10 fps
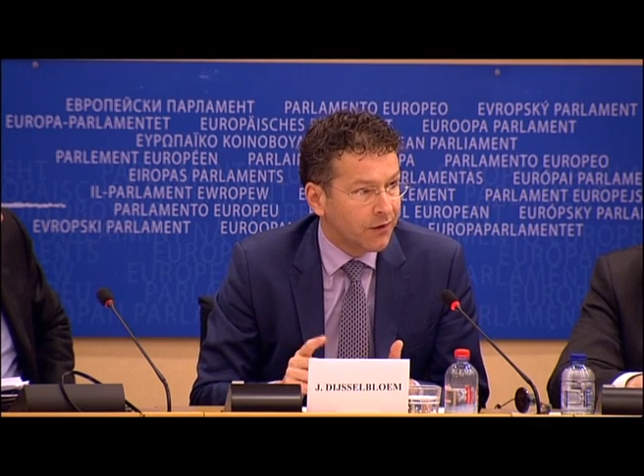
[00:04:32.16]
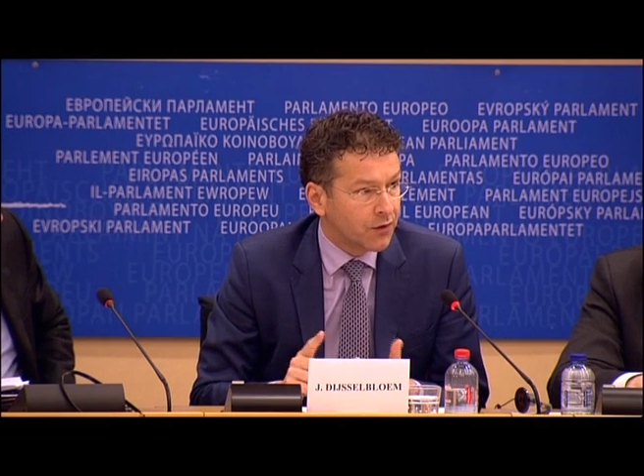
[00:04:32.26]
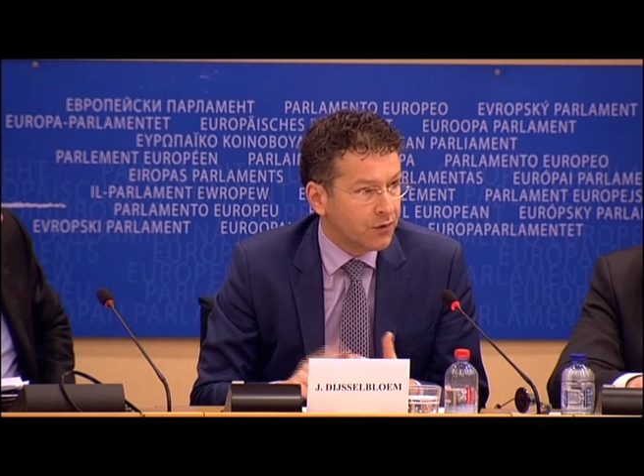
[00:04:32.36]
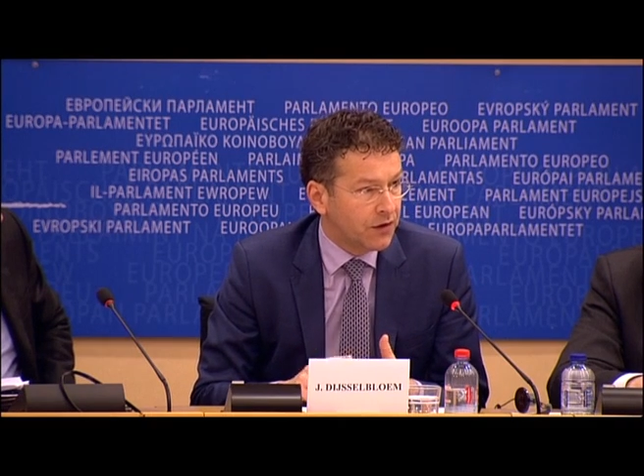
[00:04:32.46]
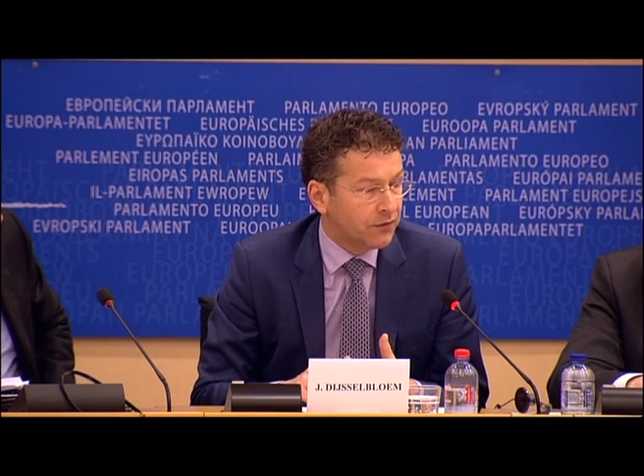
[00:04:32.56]

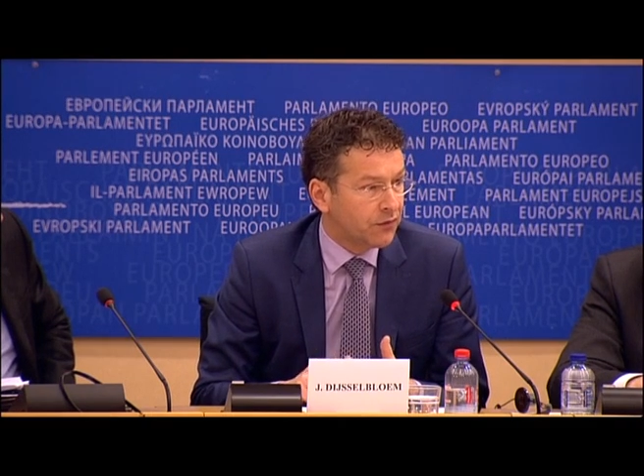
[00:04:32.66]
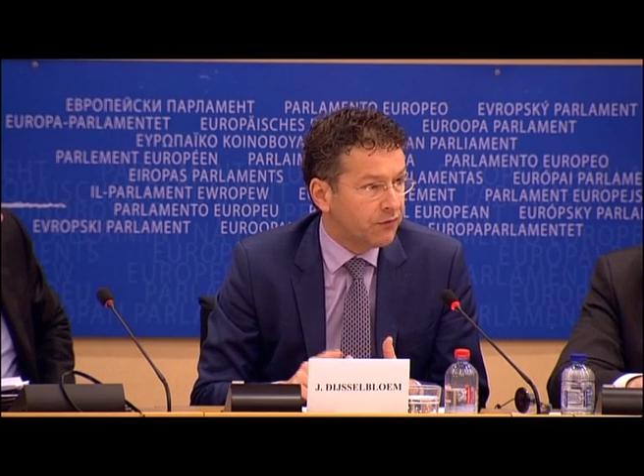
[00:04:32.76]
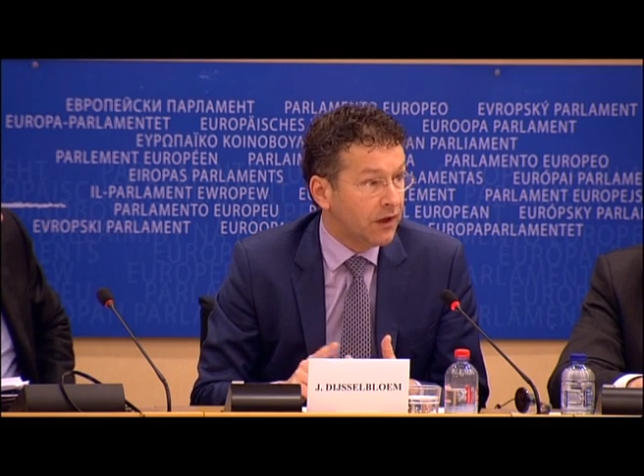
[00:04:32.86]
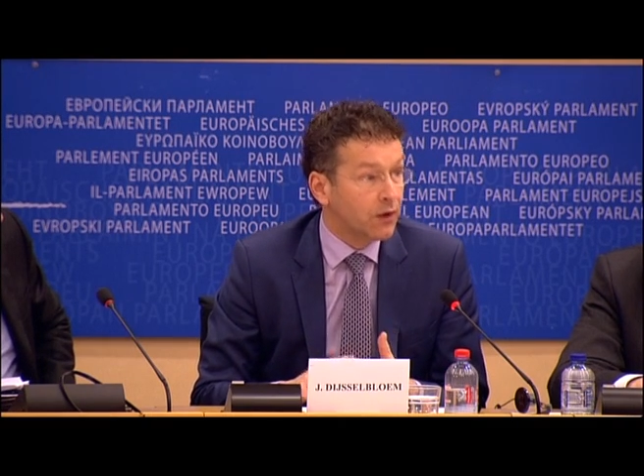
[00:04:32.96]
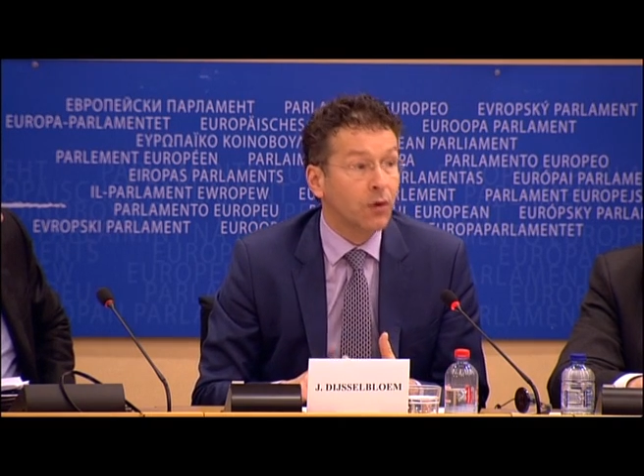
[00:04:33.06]
Greece
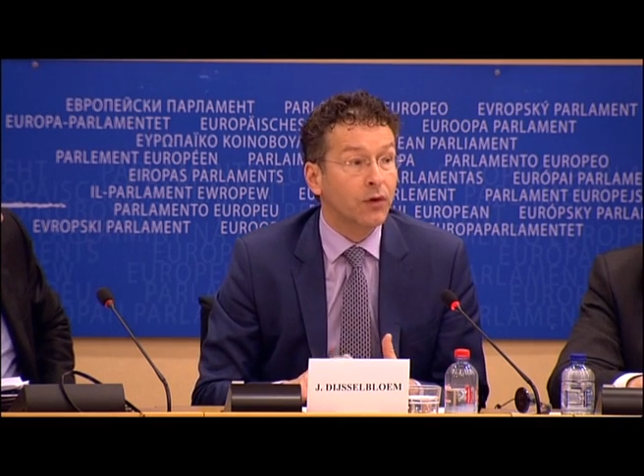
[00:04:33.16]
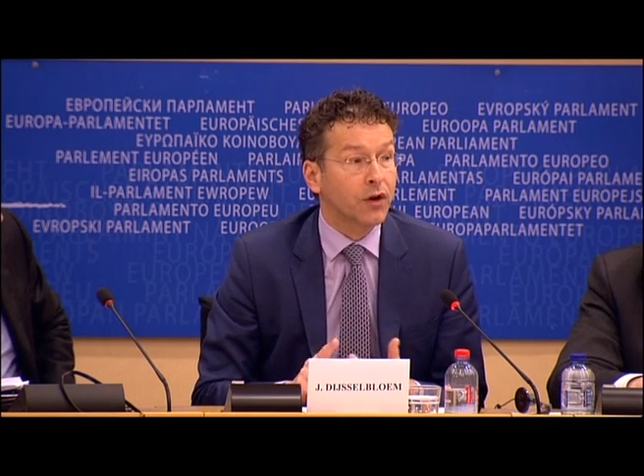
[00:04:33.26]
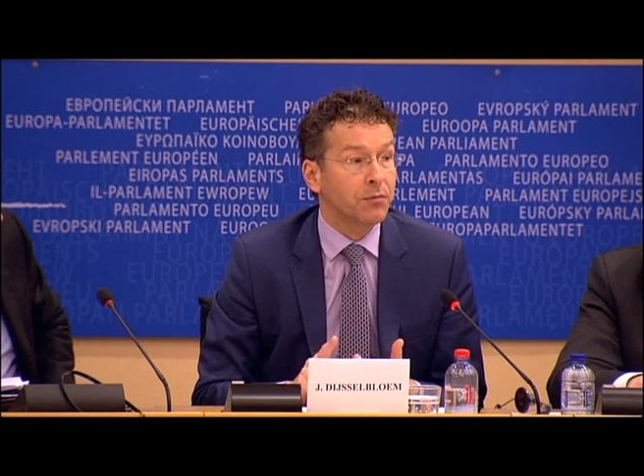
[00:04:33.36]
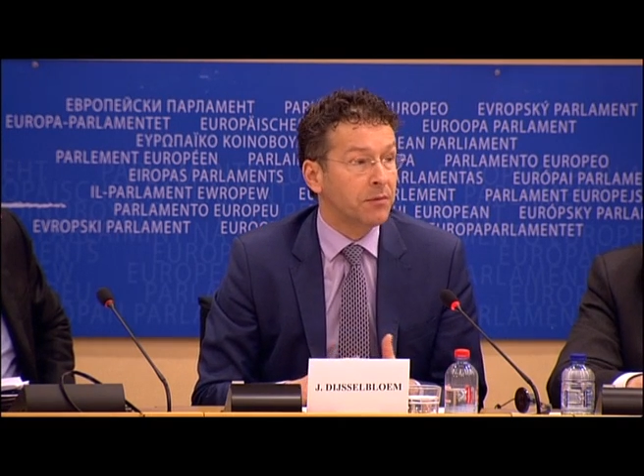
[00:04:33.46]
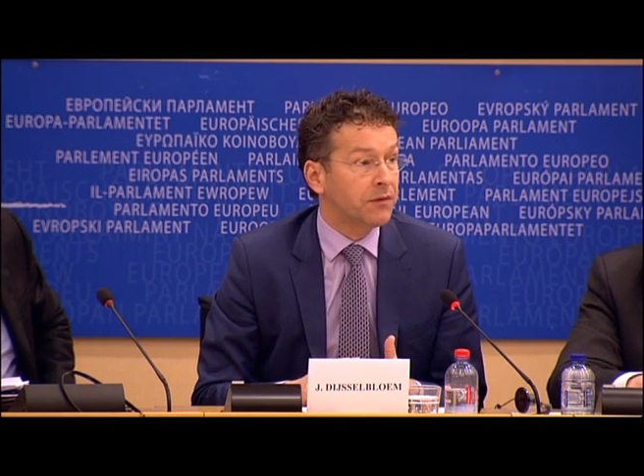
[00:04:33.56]
fulfilling all the
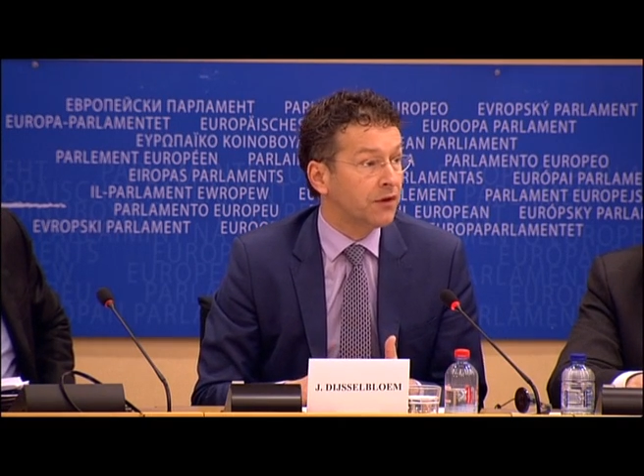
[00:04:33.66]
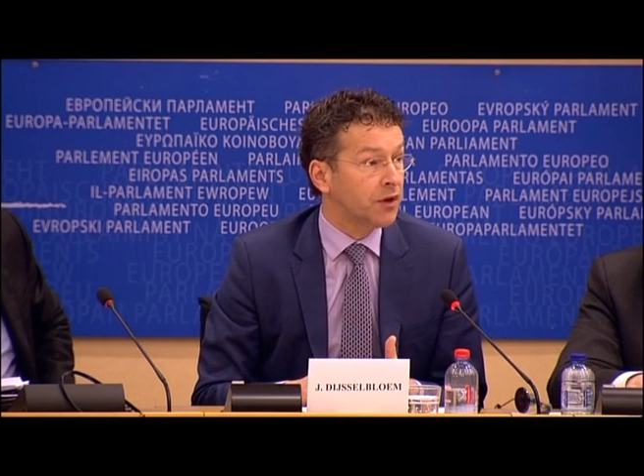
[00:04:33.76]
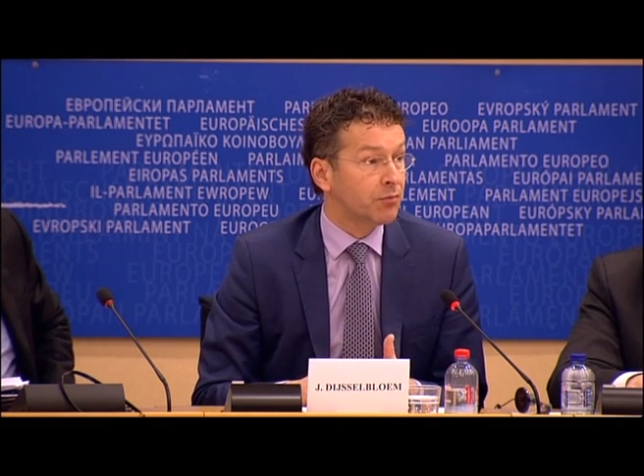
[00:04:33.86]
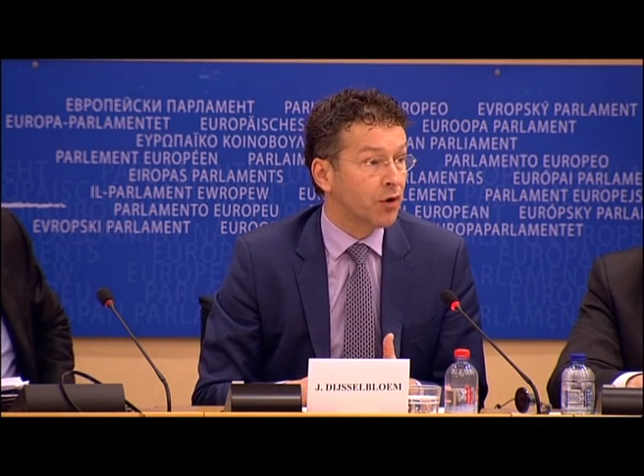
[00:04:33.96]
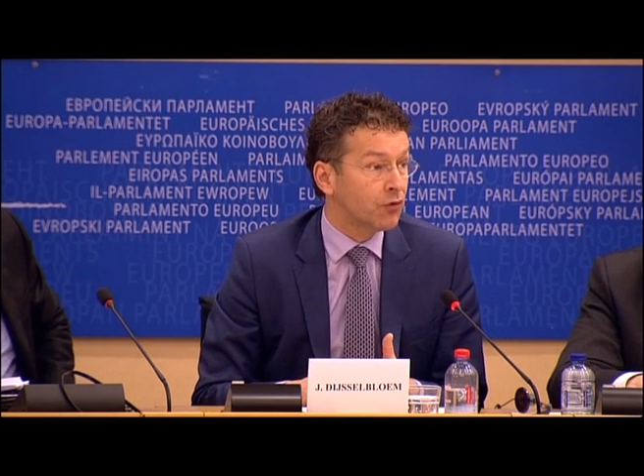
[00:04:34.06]
commitments in
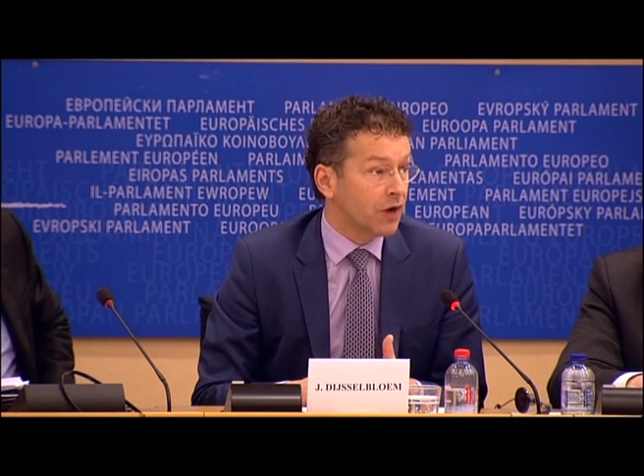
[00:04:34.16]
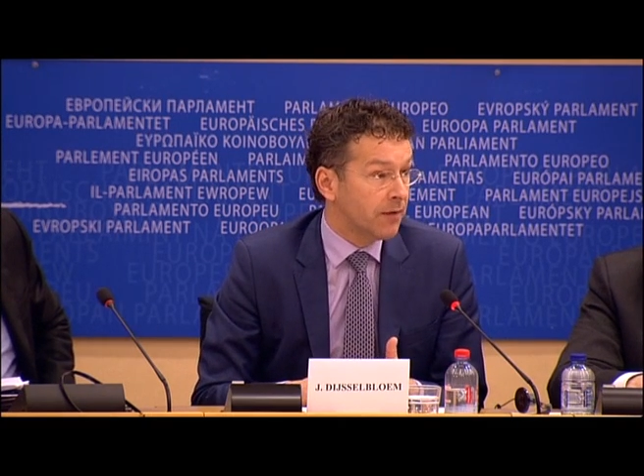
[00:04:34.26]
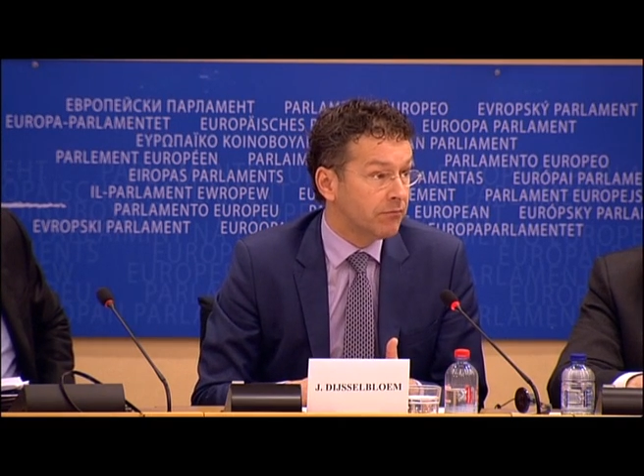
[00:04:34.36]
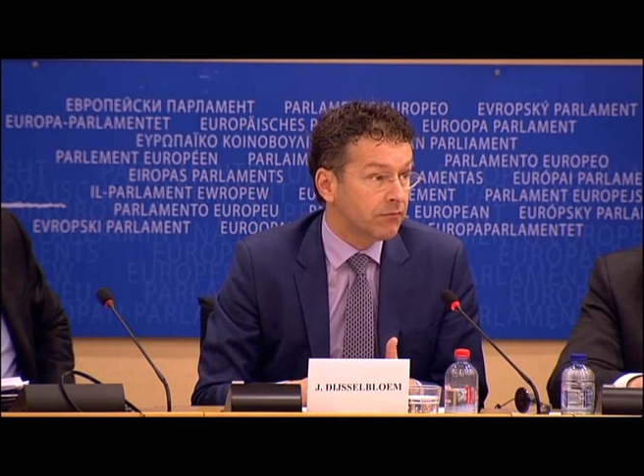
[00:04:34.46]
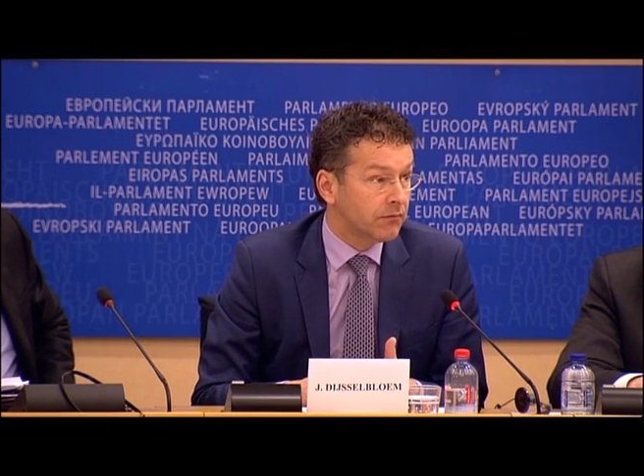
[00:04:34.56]
the program,